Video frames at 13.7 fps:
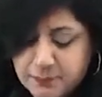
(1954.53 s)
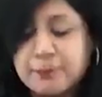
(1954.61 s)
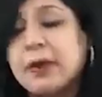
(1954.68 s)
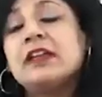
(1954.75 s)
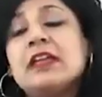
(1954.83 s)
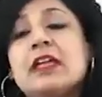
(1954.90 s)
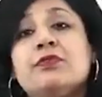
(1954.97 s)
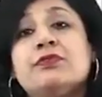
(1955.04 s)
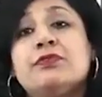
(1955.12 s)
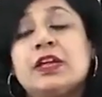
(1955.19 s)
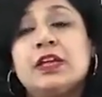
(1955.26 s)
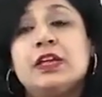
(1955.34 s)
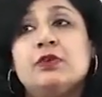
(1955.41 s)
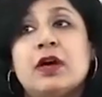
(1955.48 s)
But if
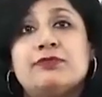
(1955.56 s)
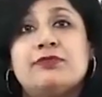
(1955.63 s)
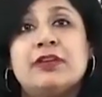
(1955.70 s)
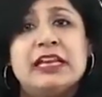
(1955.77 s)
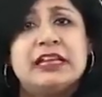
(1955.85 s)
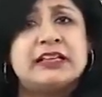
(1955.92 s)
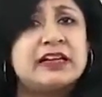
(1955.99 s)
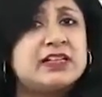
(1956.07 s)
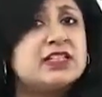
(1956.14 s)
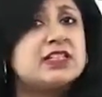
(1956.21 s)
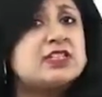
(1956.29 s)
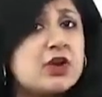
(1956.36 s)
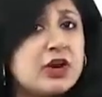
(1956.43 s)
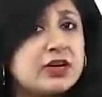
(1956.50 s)
you are feeling that it
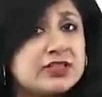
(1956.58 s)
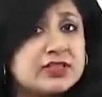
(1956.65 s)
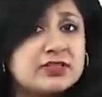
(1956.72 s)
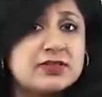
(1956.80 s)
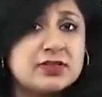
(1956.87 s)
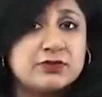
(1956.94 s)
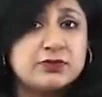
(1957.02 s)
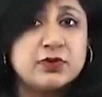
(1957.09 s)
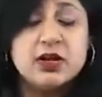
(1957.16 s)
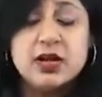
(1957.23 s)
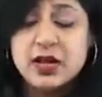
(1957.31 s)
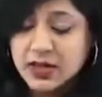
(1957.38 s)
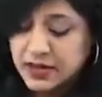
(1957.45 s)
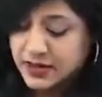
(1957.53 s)
is not successful,
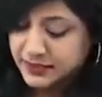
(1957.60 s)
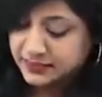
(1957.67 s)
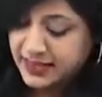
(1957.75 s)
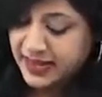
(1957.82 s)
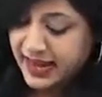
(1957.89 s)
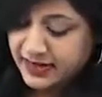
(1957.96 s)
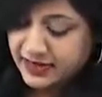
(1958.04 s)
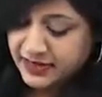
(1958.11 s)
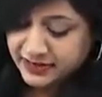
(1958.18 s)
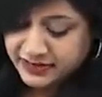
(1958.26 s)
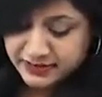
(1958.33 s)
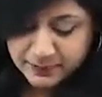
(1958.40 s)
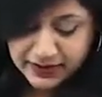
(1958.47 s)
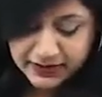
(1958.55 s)
then it
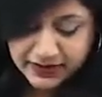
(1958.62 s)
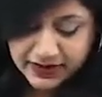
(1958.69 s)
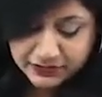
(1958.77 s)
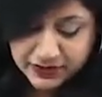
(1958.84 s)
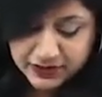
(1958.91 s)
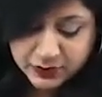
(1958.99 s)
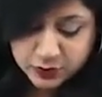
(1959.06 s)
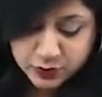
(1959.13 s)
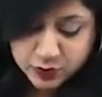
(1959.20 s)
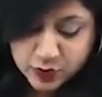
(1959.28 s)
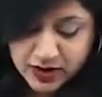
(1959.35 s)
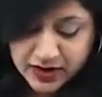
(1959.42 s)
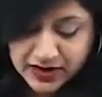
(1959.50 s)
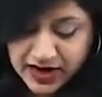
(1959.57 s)
is mandatory to do a